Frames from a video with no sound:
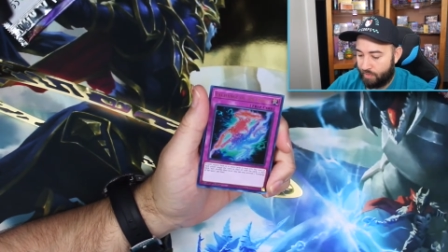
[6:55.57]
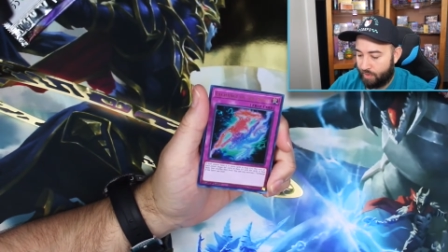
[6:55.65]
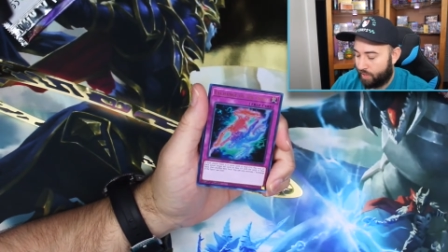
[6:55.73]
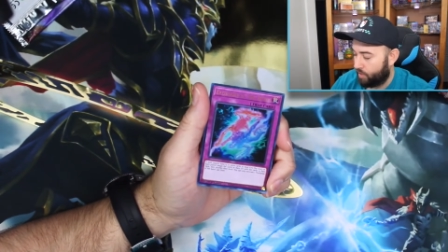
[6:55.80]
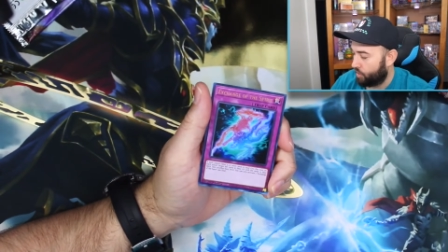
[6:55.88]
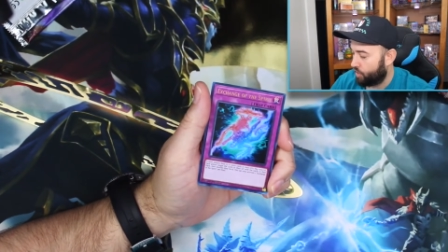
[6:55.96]

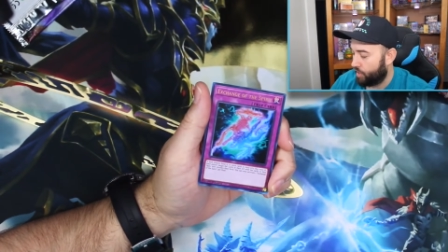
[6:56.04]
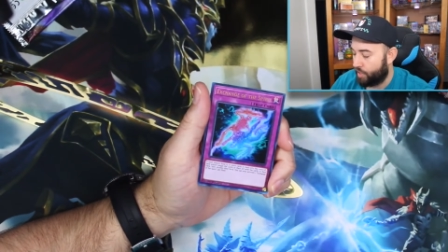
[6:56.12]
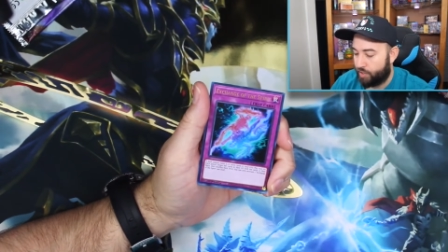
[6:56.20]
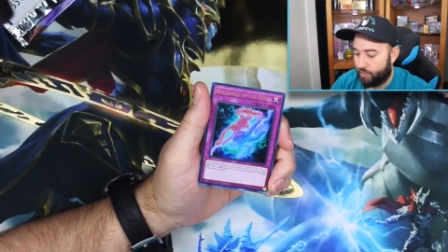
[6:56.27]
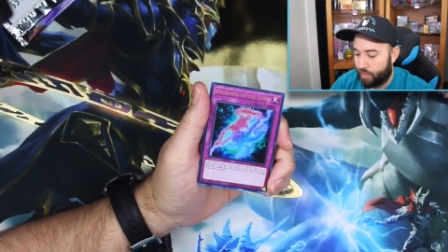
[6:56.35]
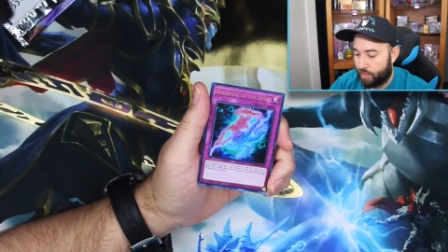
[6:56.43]

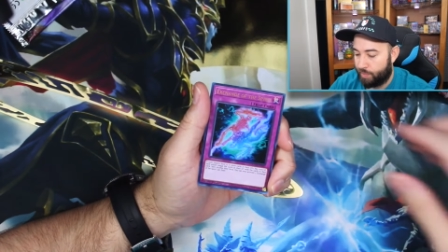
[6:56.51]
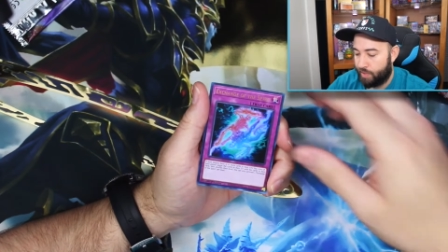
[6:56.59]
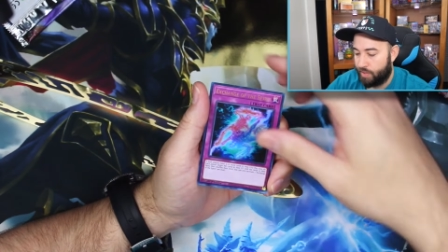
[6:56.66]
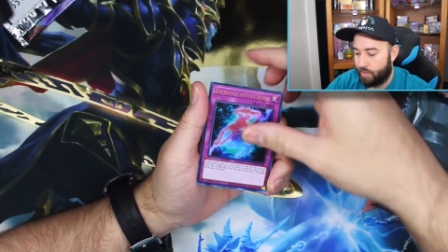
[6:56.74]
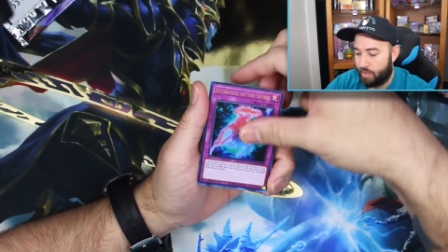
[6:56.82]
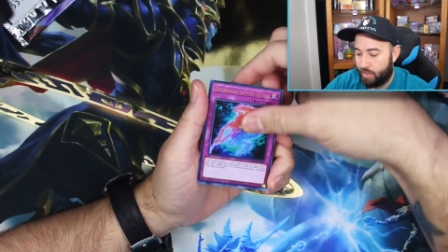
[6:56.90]
Exchange of the
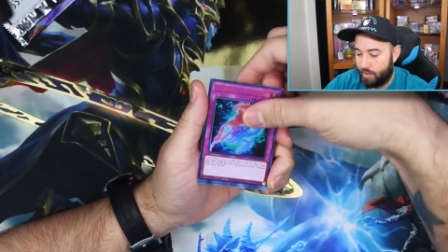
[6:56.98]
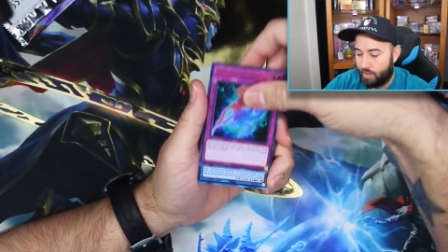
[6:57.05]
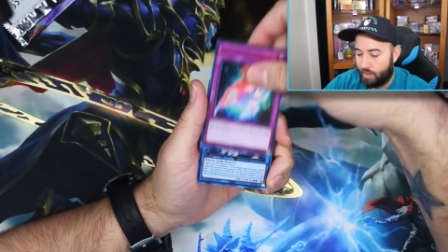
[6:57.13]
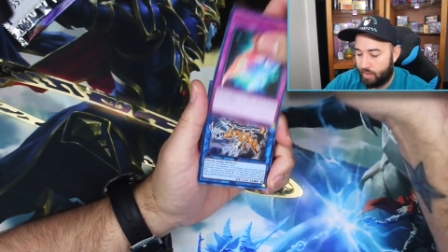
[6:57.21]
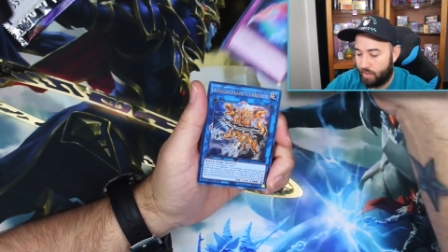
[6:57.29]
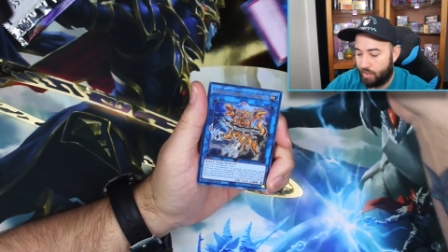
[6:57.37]

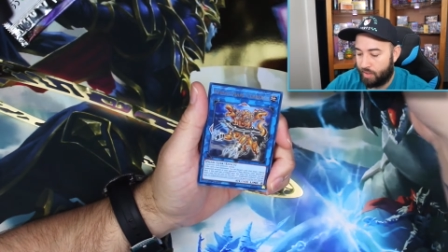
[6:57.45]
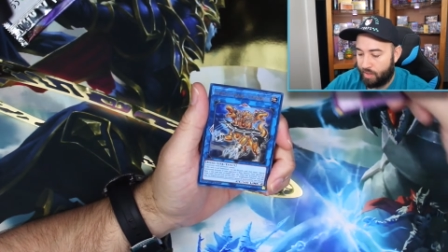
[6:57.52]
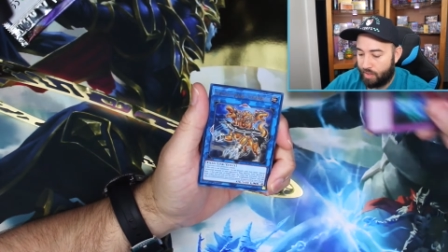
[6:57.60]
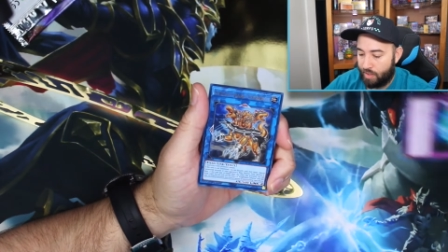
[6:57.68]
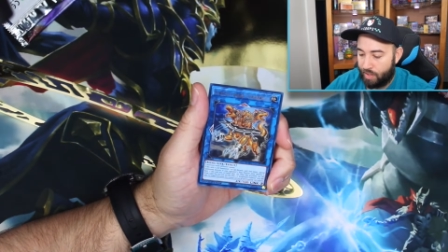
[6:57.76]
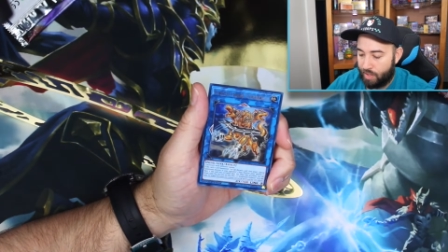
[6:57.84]
Spirit.
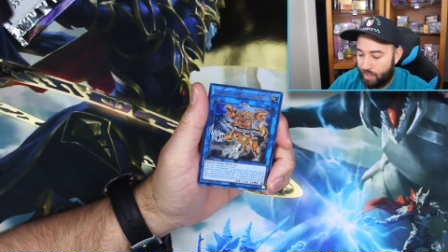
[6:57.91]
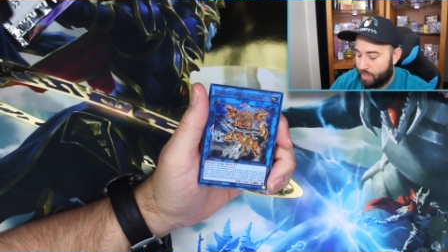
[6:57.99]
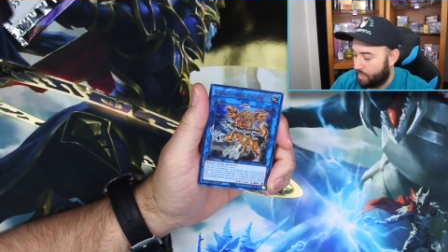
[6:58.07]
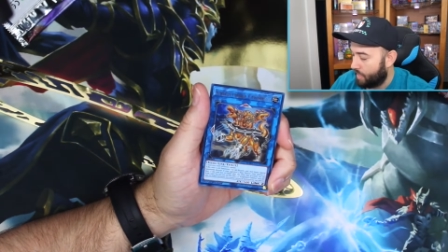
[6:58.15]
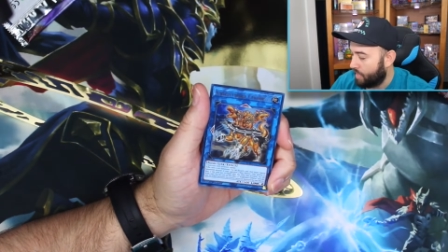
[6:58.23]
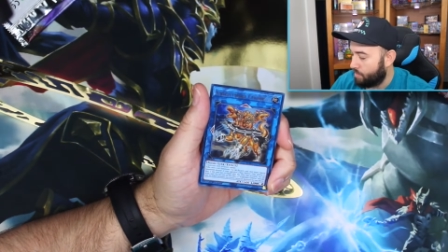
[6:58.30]

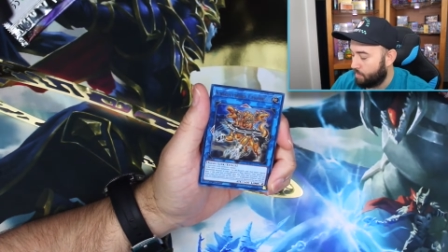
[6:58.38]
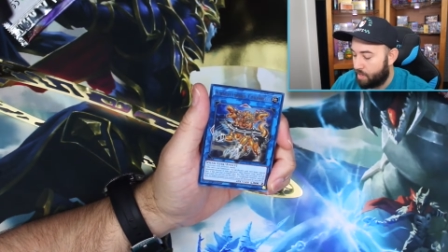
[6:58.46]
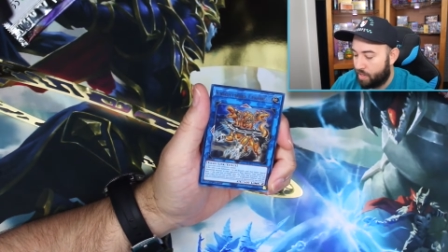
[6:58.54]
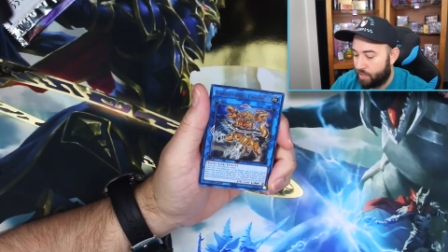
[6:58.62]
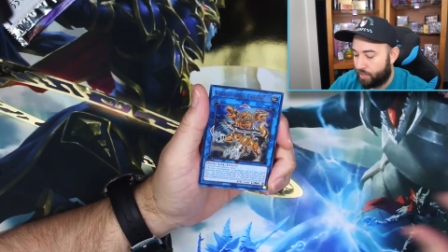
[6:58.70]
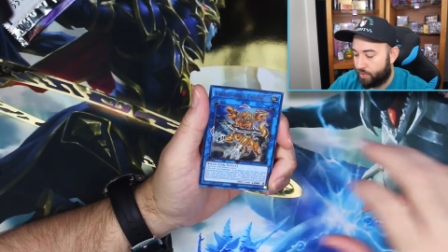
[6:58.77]

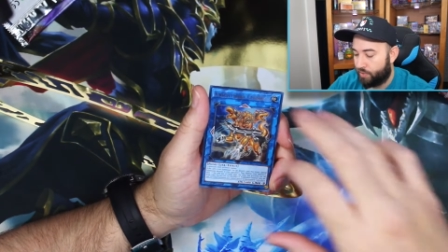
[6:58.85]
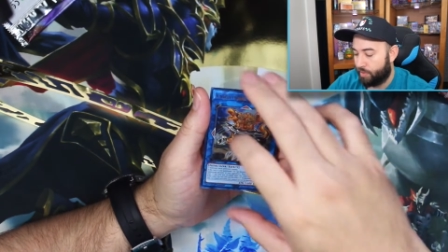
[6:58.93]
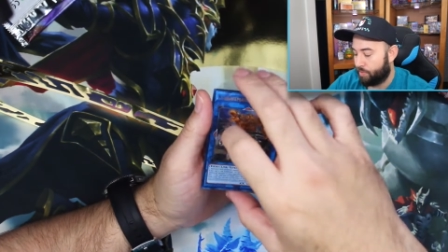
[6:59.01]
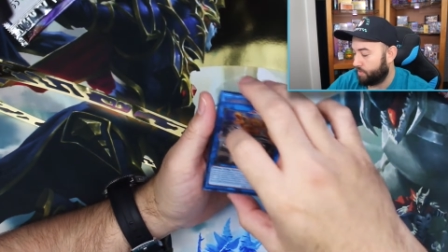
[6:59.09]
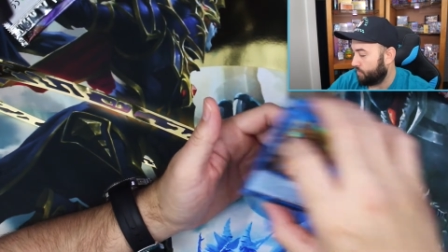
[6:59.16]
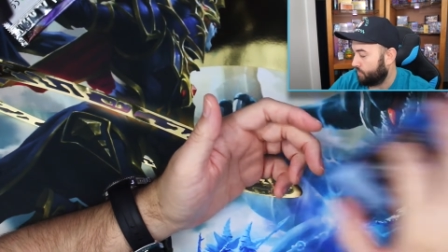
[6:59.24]
Knightmare,
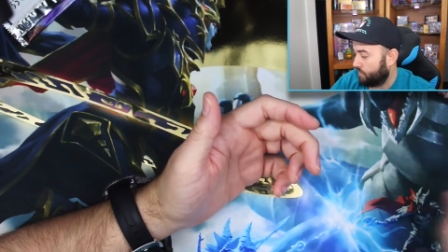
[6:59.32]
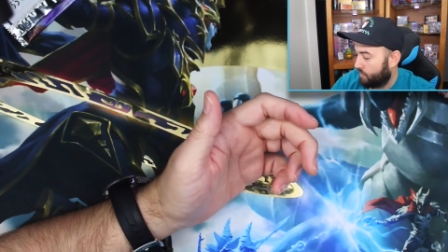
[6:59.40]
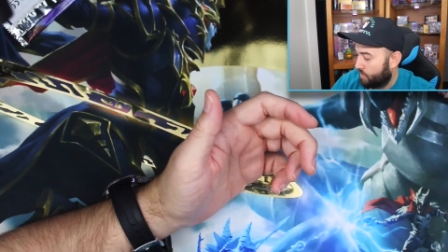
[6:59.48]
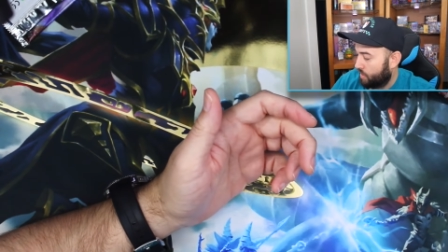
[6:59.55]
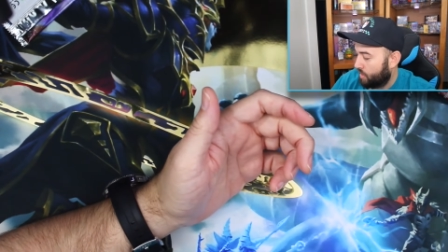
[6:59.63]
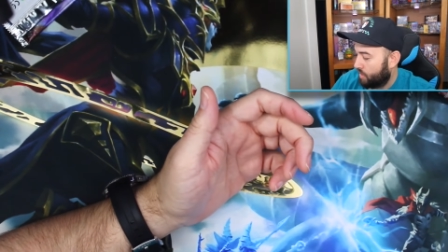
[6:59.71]
Cerebrus.
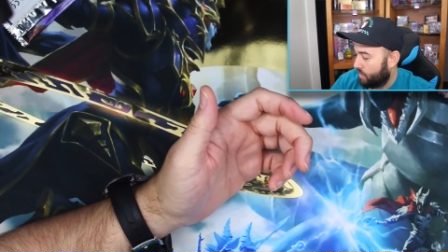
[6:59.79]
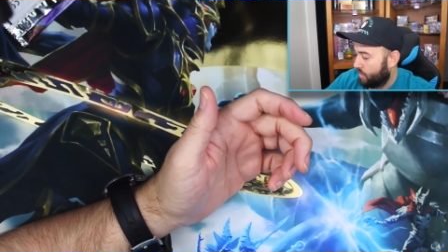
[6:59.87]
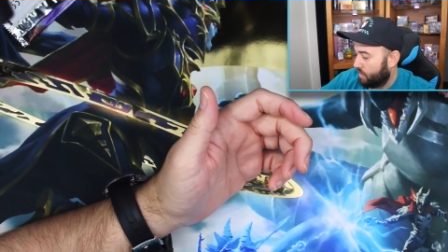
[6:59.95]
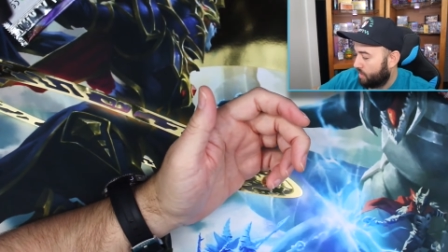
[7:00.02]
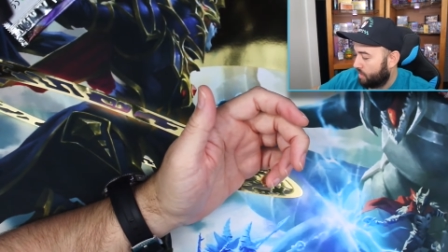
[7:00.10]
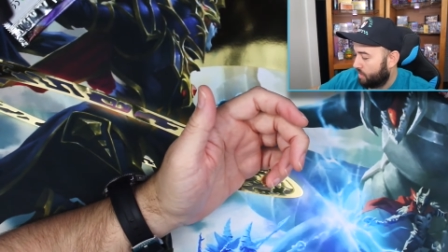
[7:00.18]

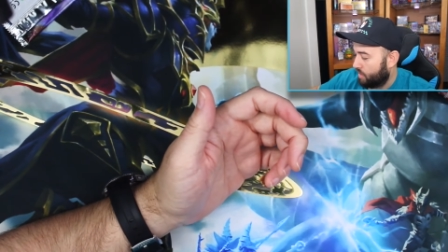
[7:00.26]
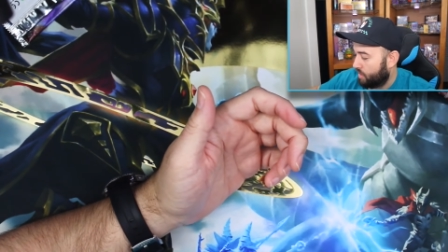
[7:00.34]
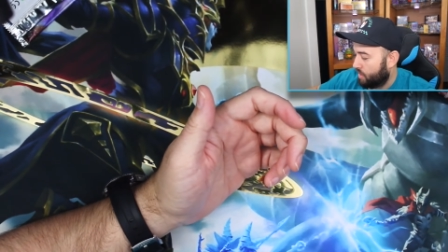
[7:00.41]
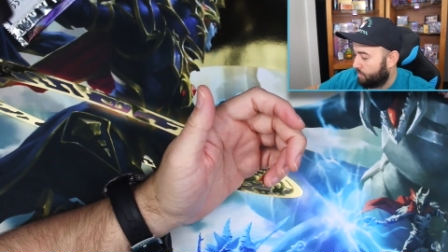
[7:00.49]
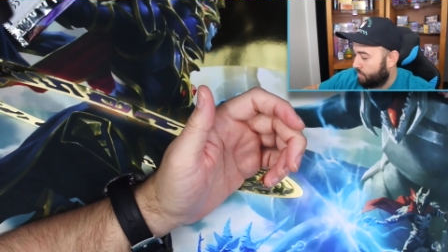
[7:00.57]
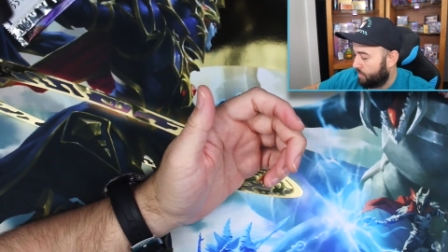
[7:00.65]

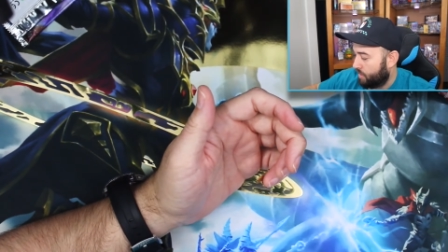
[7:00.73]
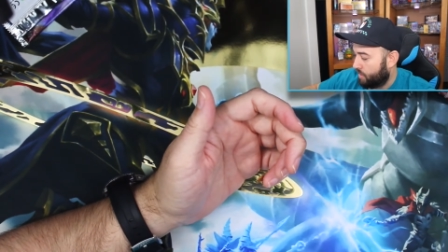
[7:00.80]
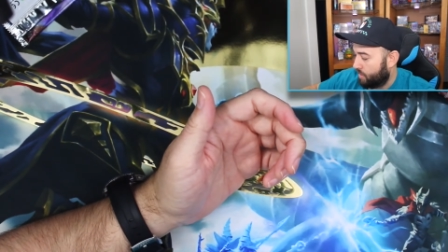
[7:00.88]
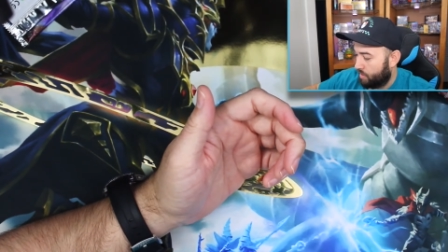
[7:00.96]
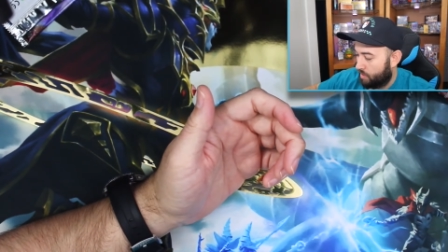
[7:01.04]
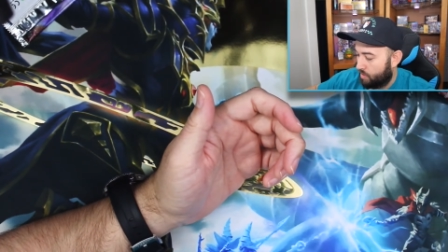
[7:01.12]
Not
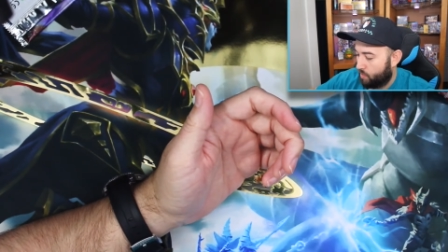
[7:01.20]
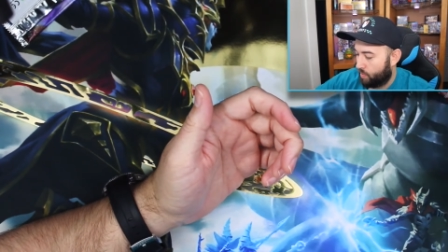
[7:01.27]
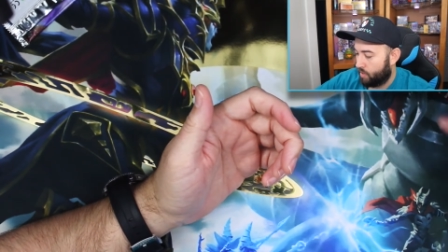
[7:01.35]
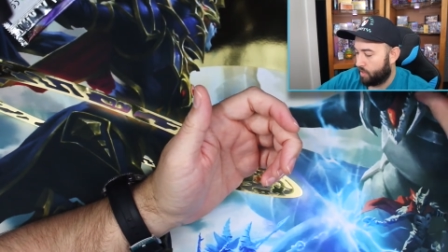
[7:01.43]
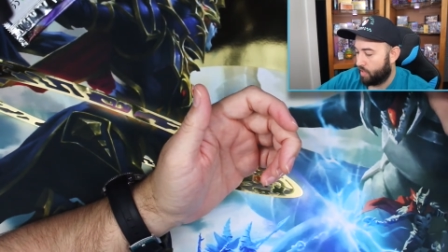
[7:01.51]
bad. We are